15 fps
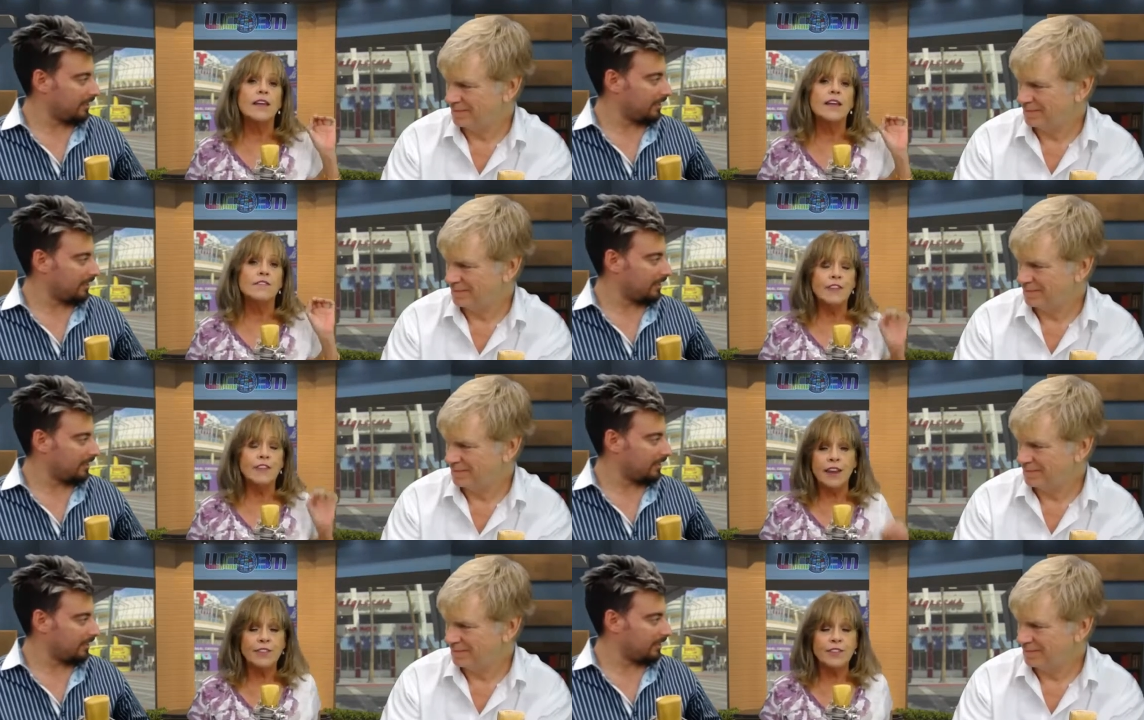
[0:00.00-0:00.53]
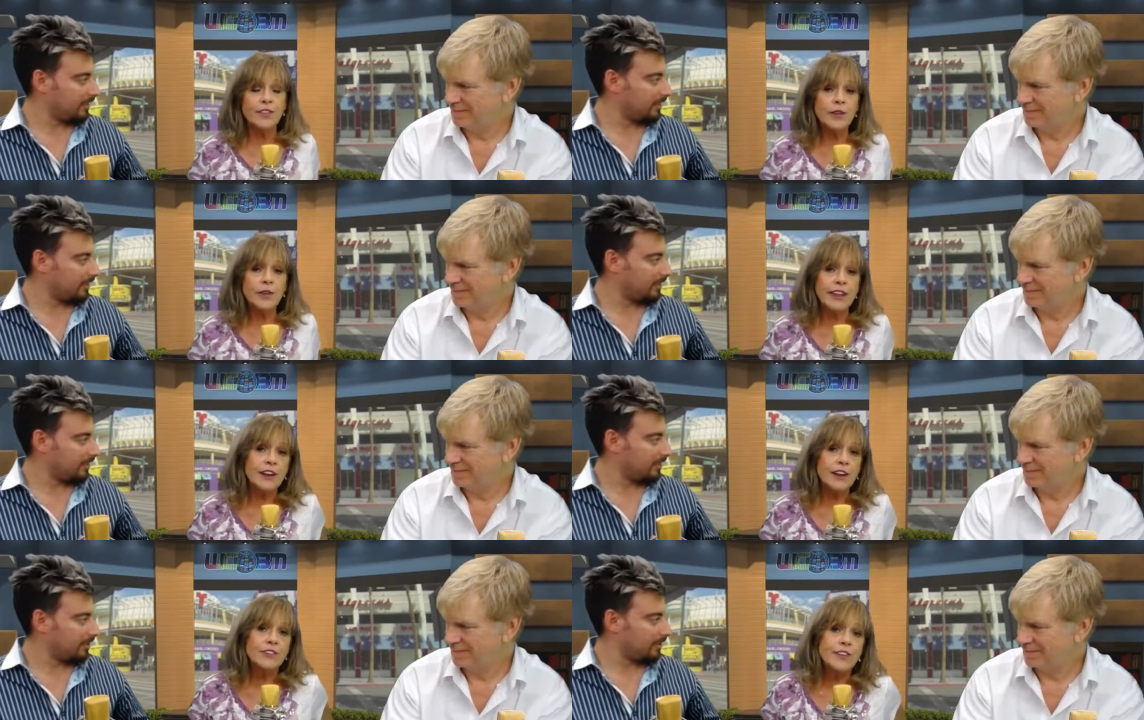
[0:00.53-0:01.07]
Speaker 1: Vegas
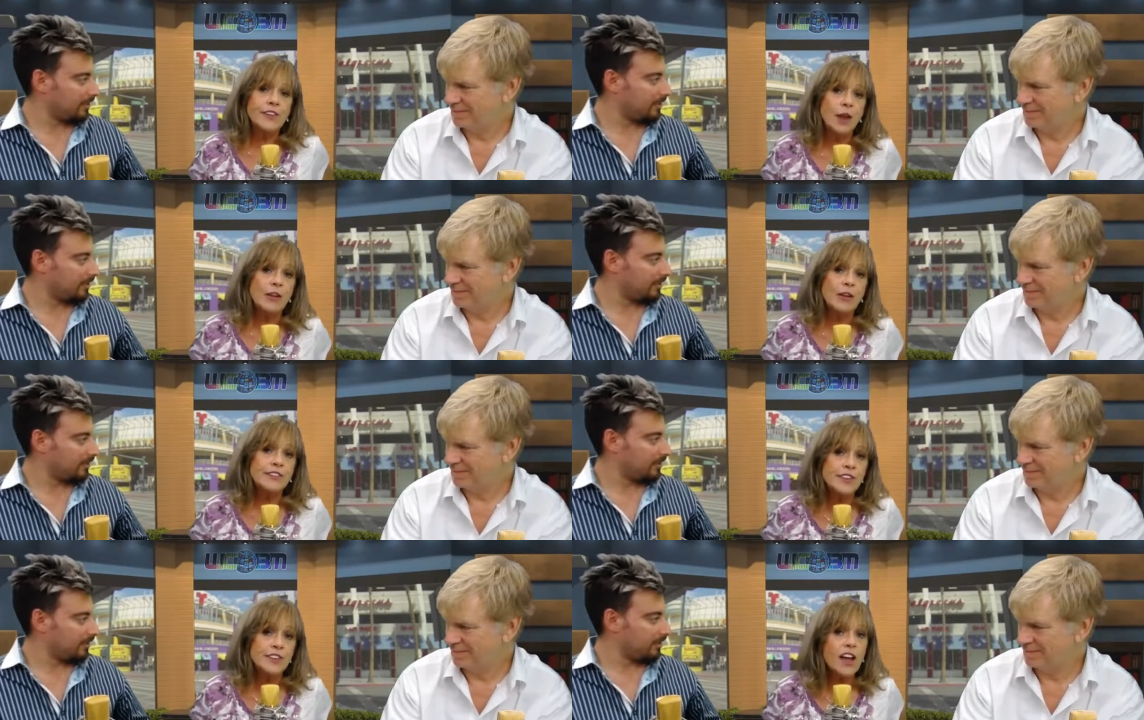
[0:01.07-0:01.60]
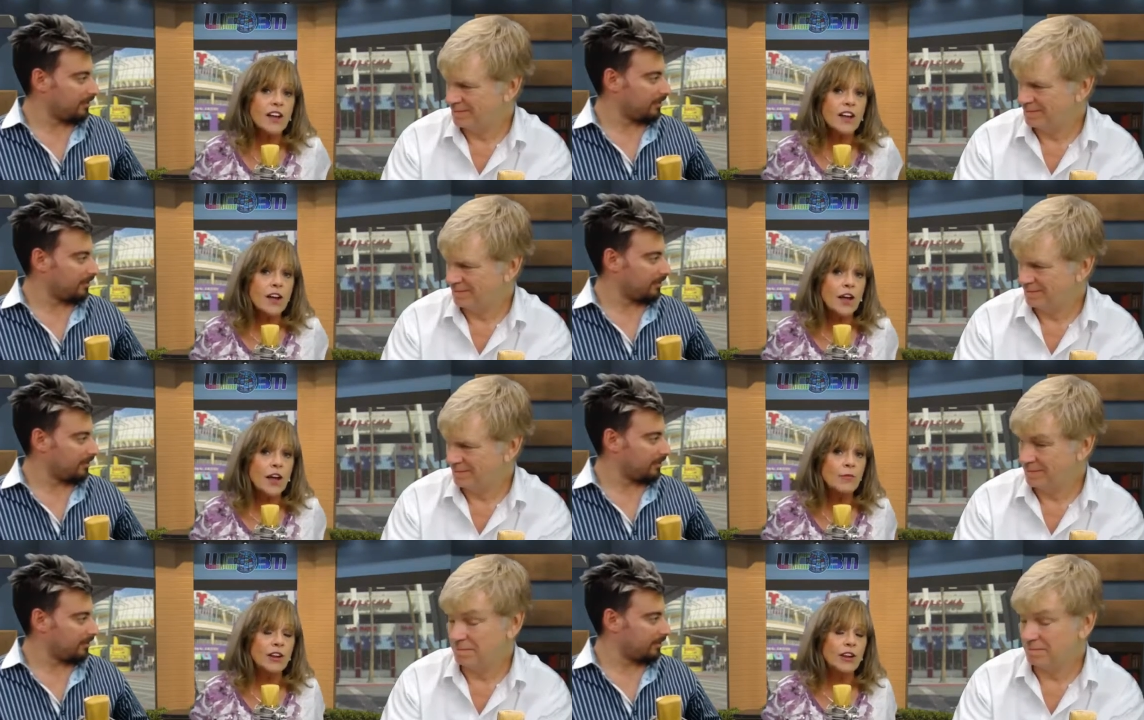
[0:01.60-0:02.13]
Only Entertainment dot
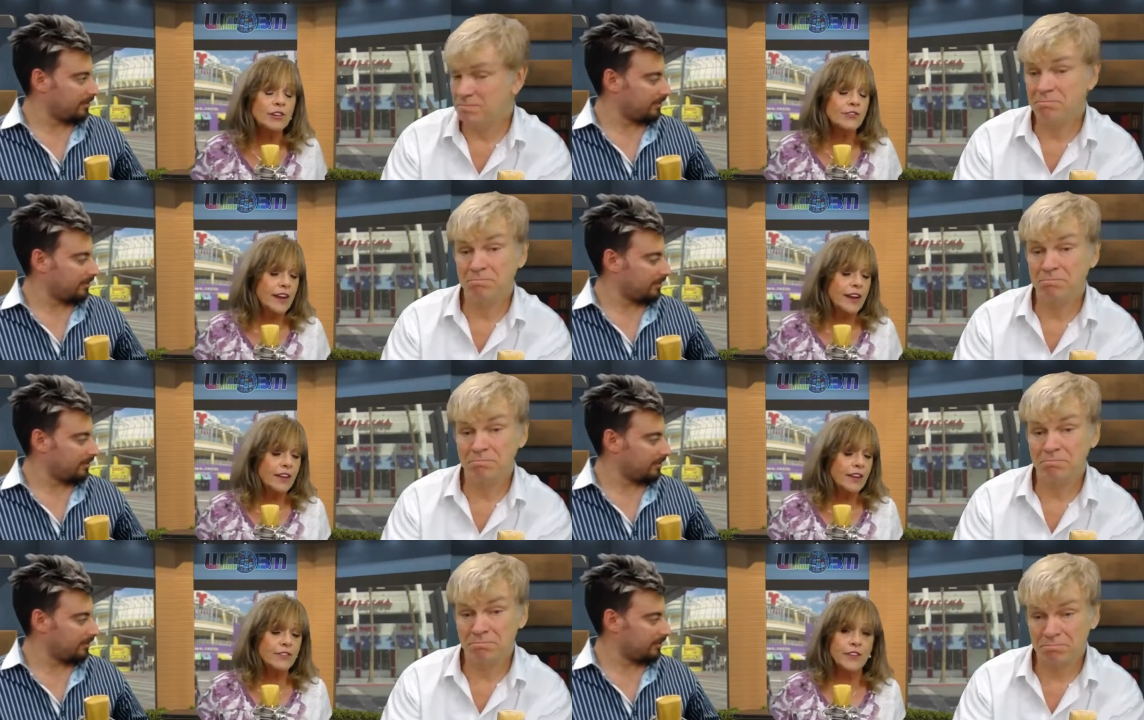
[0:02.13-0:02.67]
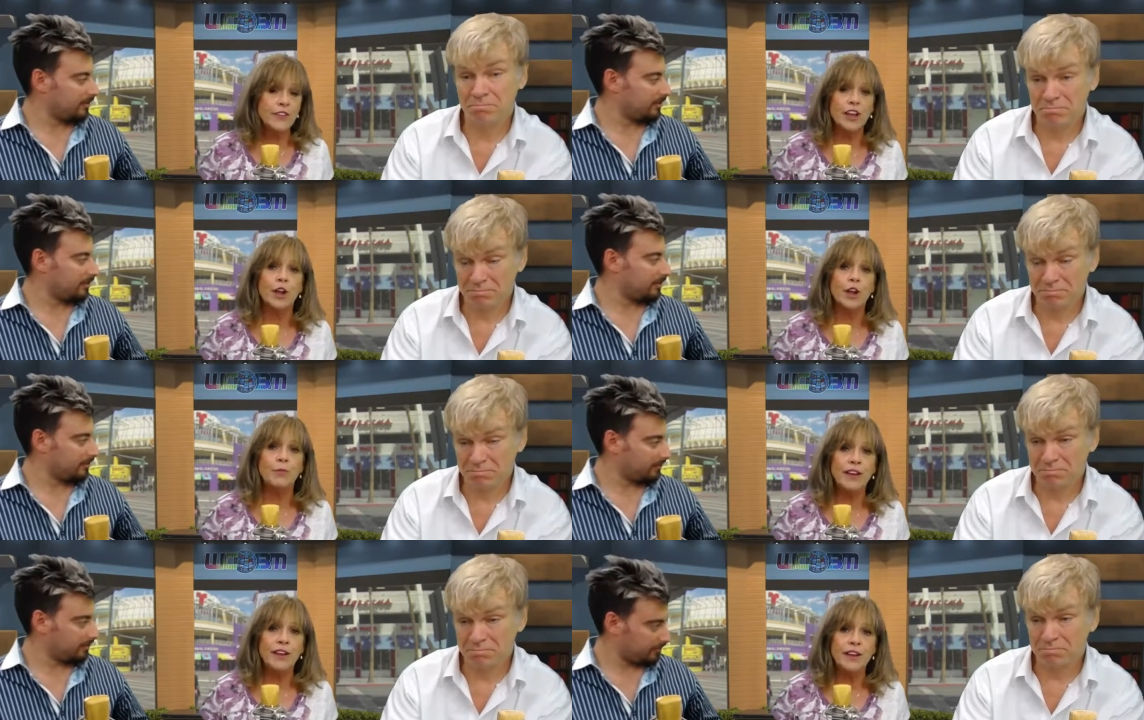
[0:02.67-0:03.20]
com under Vegas V
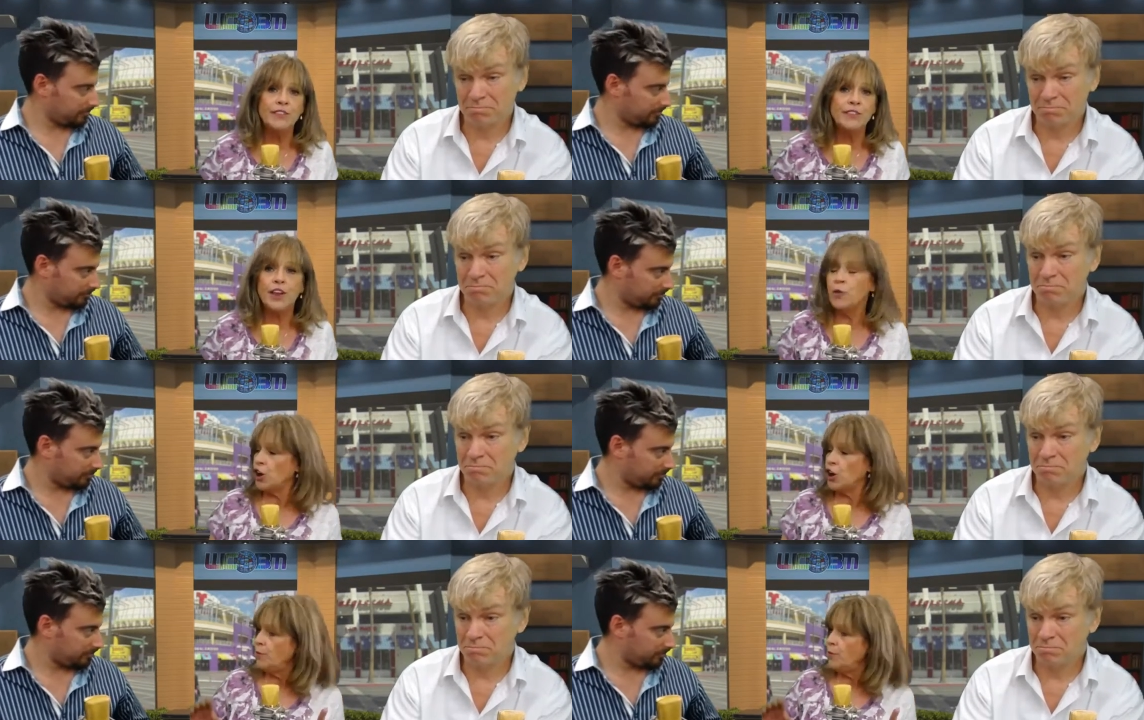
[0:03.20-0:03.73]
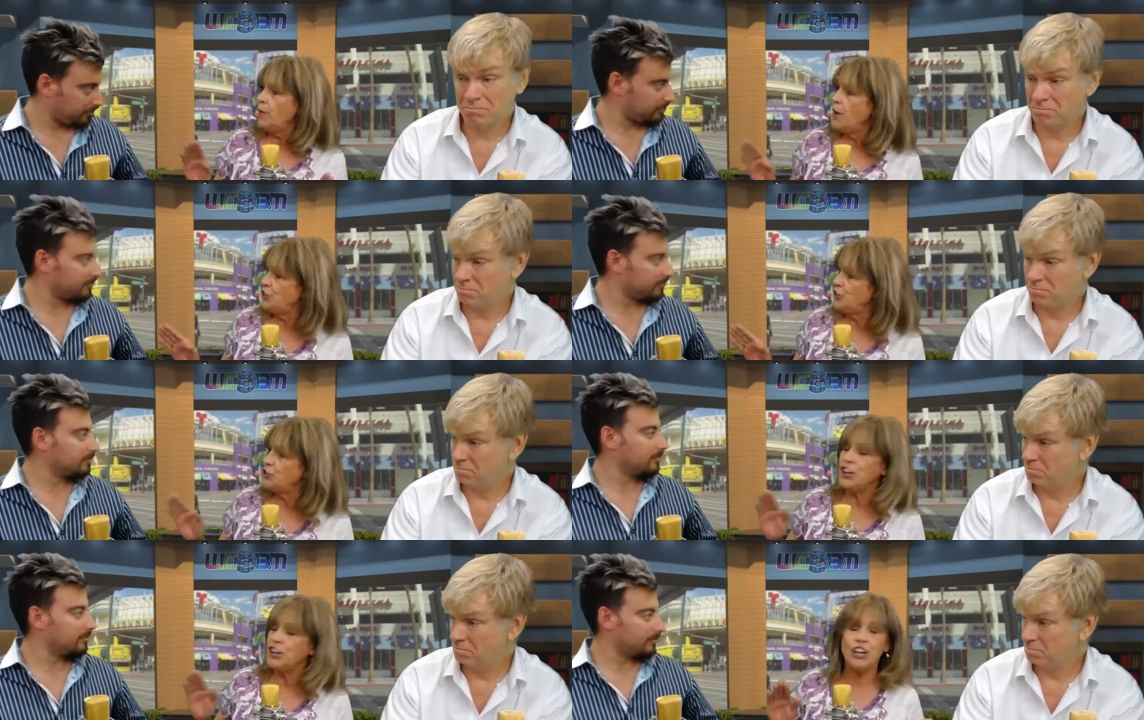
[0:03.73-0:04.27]
I Ps, and we're going to be
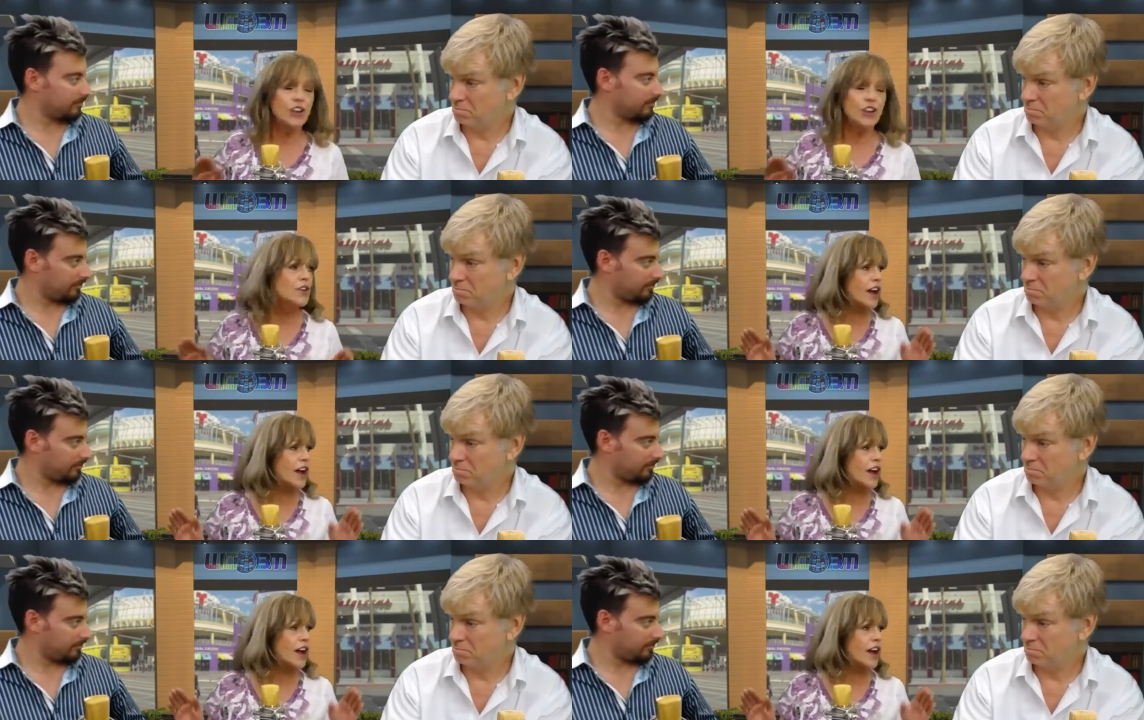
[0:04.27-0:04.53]
mentioning you